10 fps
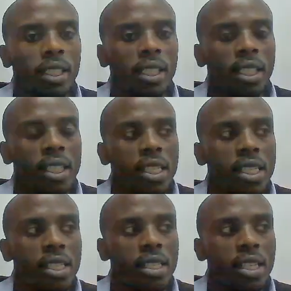In
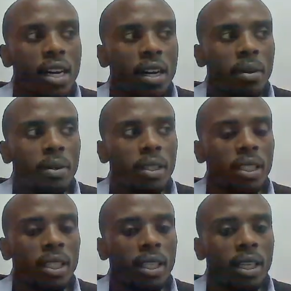
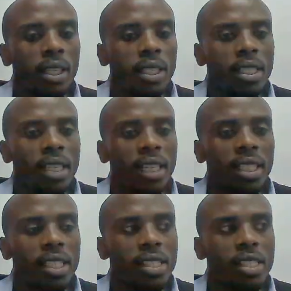Linux,
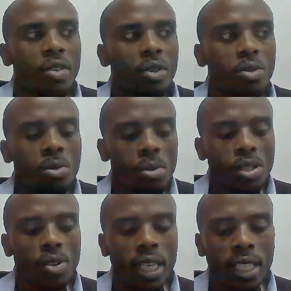the way you do your
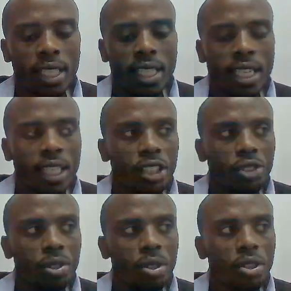redirection,
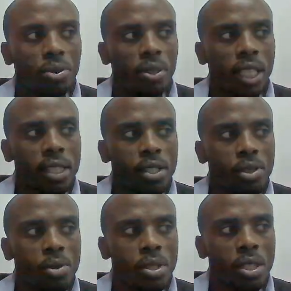you just use
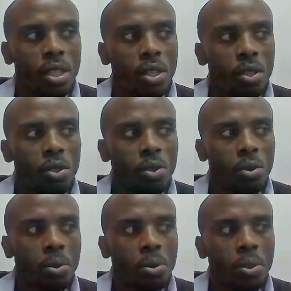to
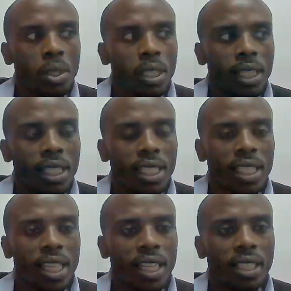greater
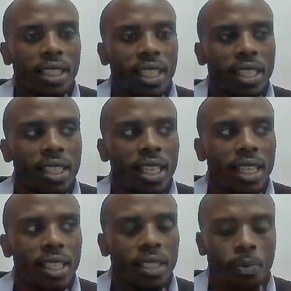than, like that.
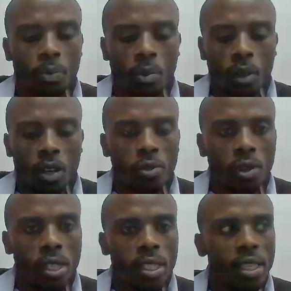For
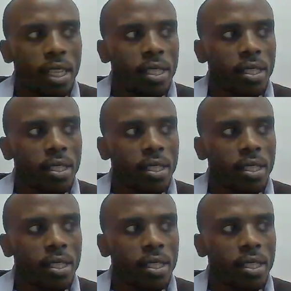instance,